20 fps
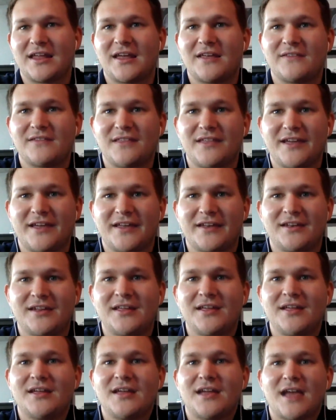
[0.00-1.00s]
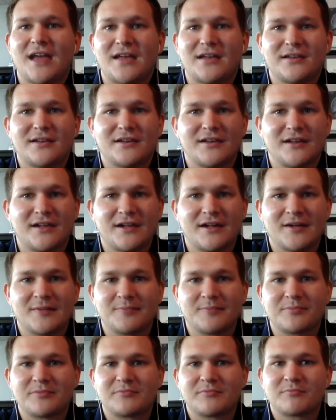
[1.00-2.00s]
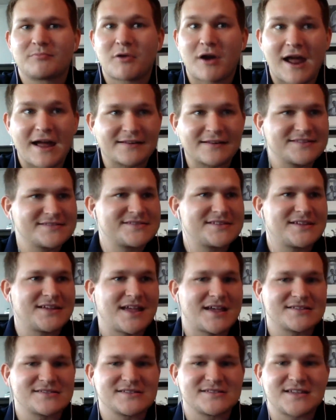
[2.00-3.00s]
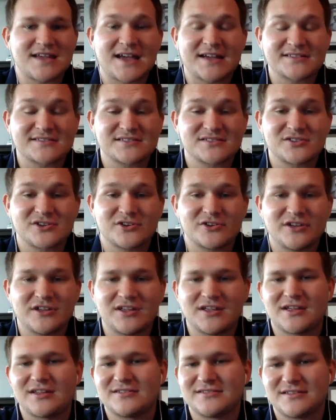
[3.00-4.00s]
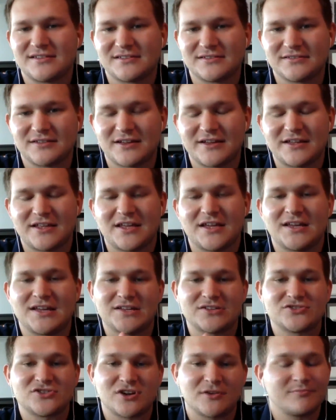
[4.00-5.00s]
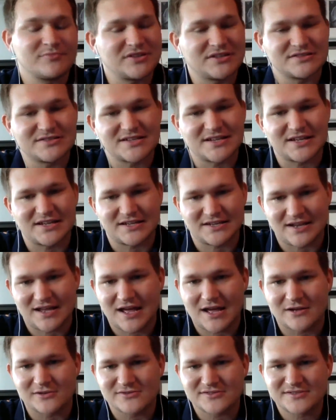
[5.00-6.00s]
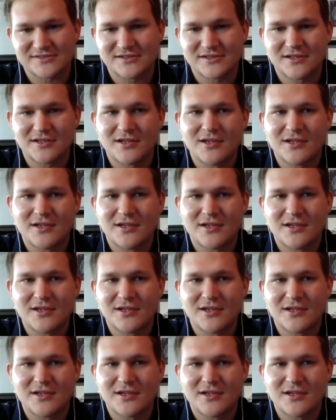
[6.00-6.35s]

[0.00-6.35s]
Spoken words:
and then ended up practicing as a tax attorney and didn't like it and jumped into in-house.